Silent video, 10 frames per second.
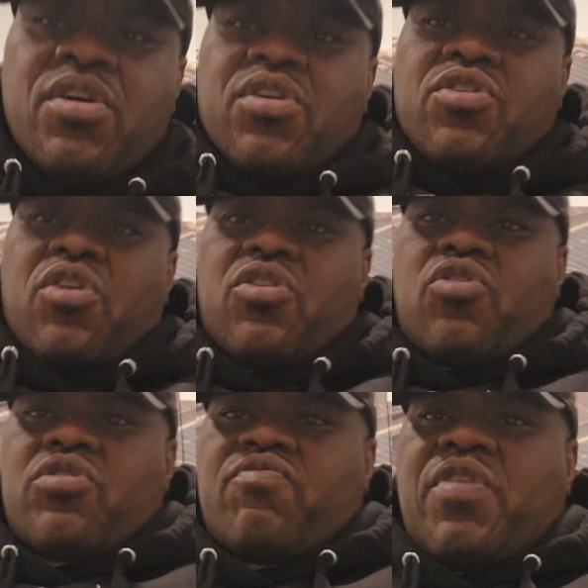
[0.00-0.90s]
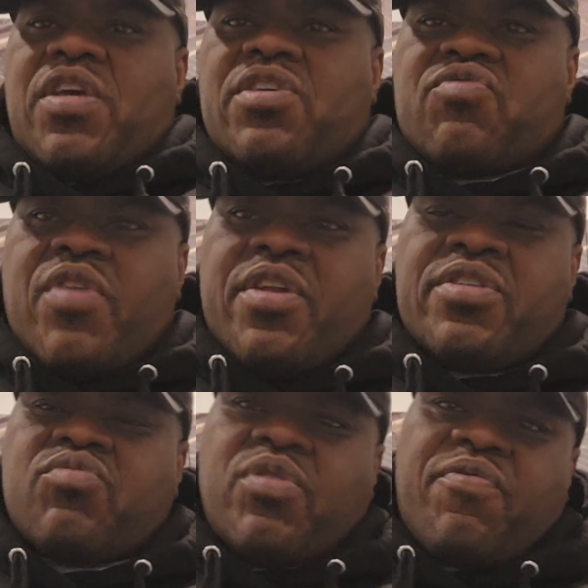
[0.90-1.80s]
your Las Vegas
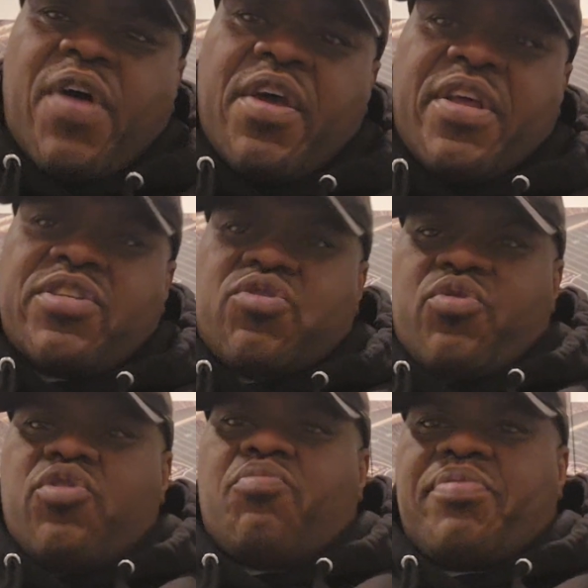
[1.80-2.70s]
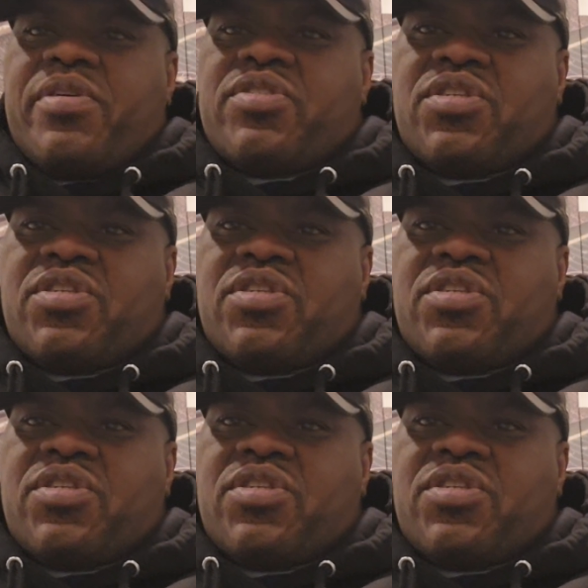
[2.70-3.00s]
Raiders. We fired Antonio Pierce